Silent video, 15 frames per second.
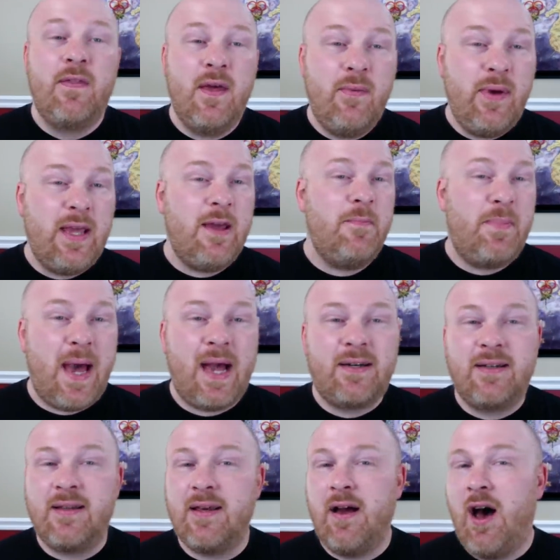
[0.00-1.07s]
Then we get back
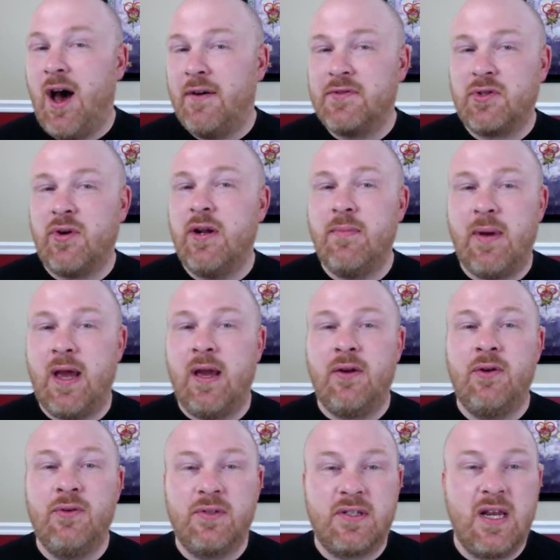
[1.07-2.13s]
to the off-screen man
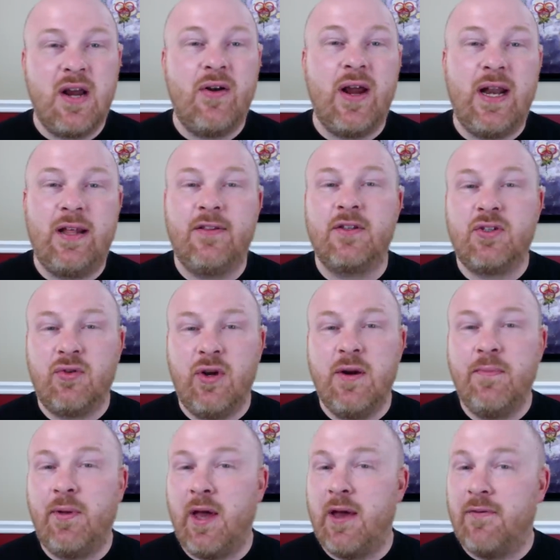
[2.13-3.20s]
who's narrating the
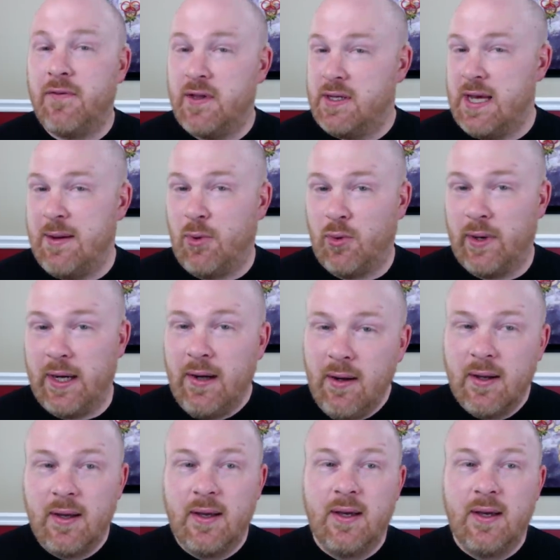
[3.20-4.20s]
screenplay for the table read,